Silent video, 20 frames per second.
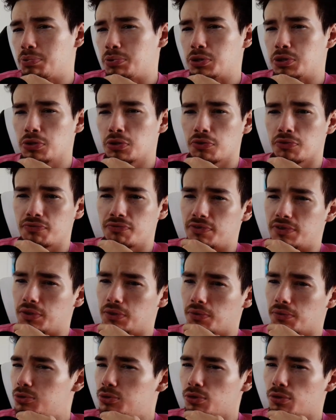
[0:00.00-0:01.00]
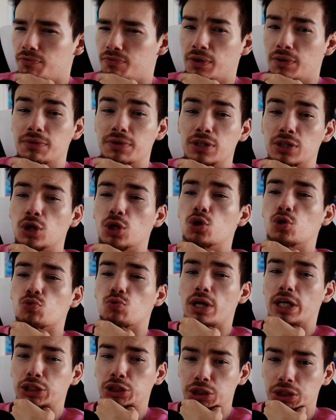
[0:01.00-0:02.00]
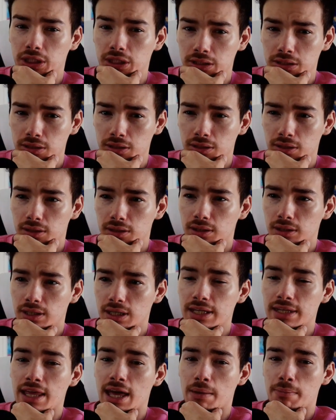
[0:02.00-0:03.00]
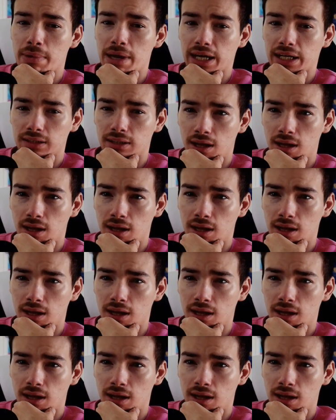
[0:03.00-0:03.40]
Pure filth, the aggression in that back